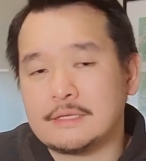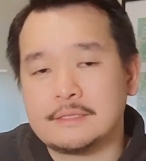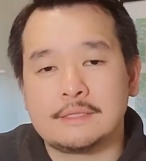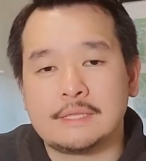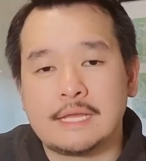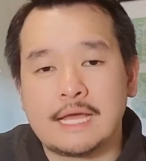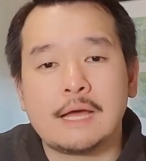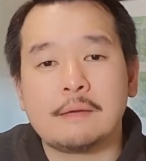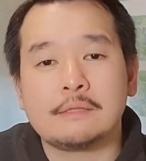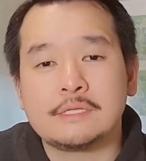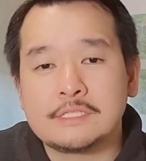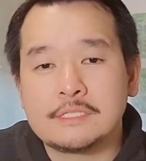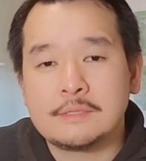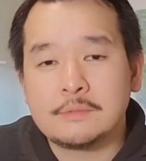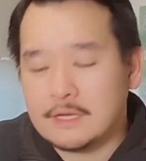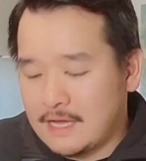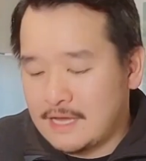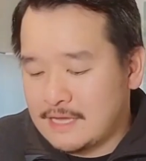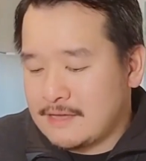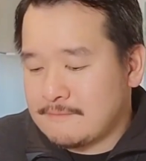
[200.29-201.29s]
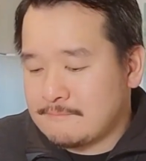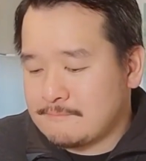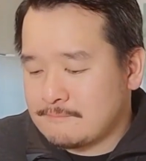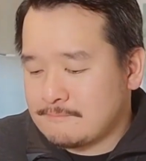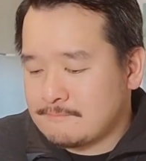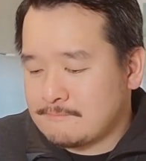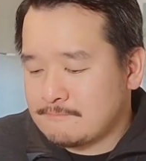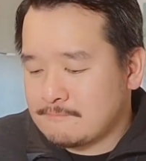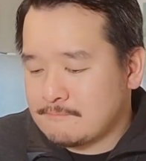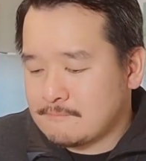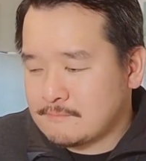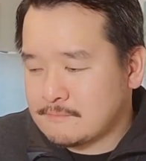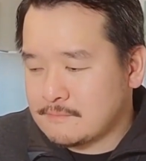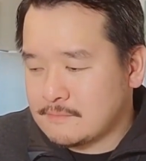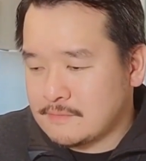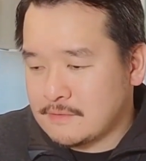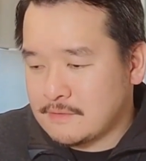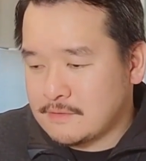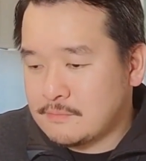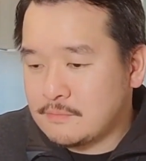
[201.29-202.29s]
The housing supply
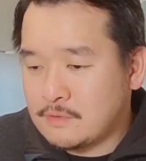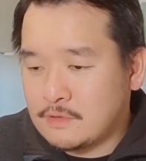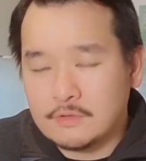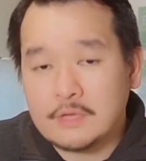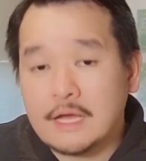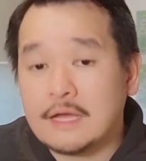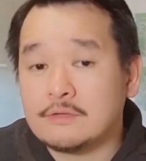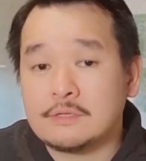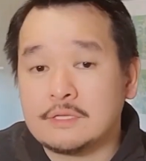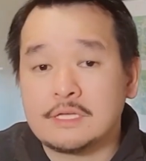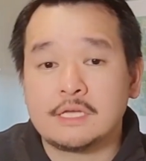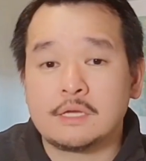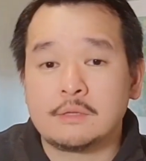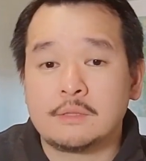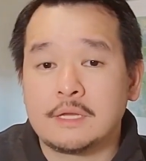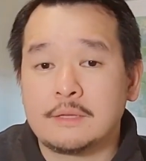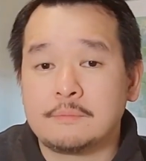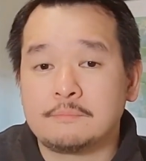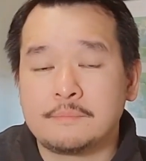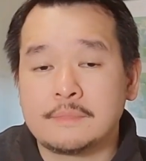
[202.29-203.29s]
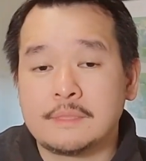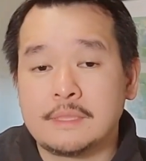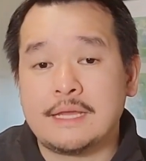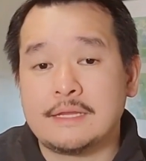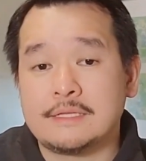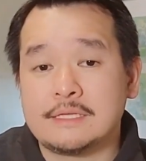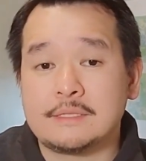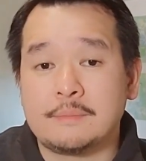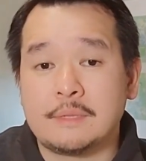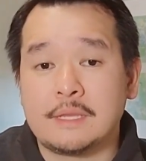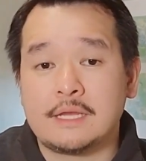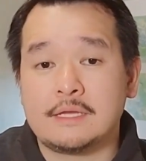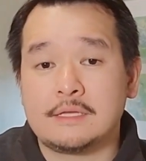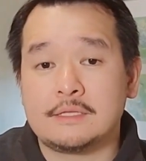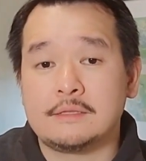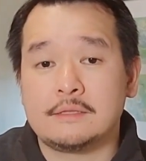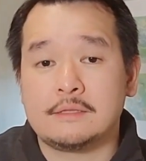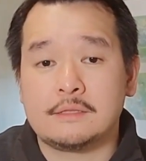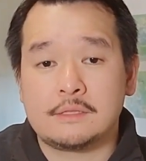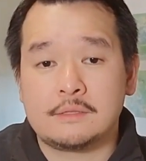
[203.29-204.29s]
will gradually lower and the demand
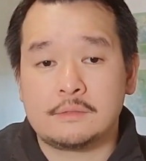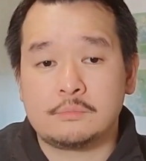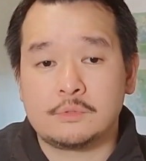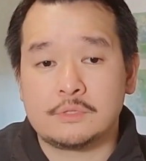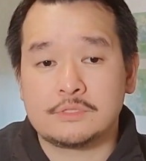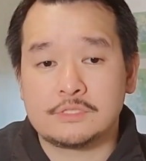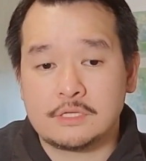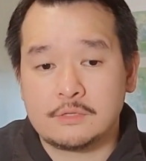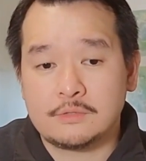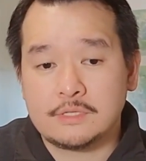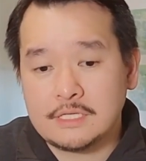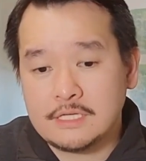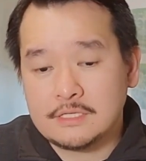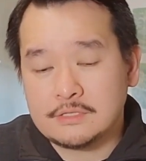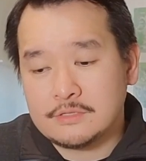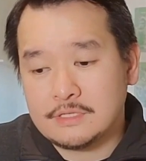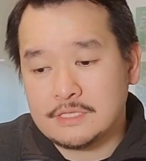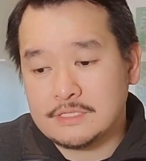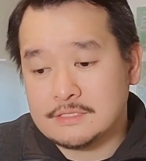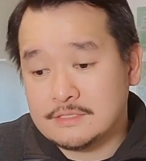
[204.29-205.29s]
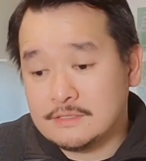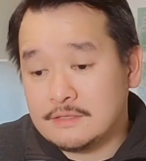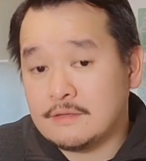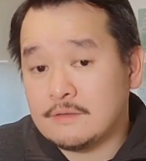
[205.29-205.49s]
will slowly increase.